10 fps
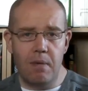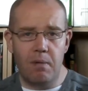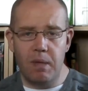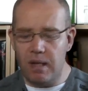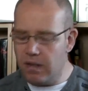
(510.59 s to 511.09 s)
I
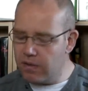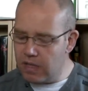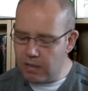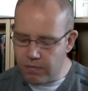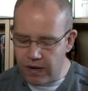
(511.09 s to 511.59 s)
mean,
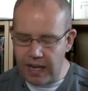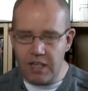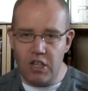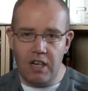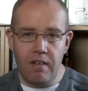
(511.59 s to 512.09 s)
for
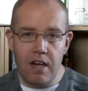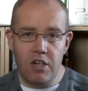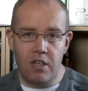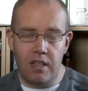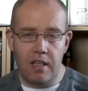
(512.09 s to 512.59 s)
last
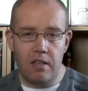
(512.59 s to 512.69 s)
generation,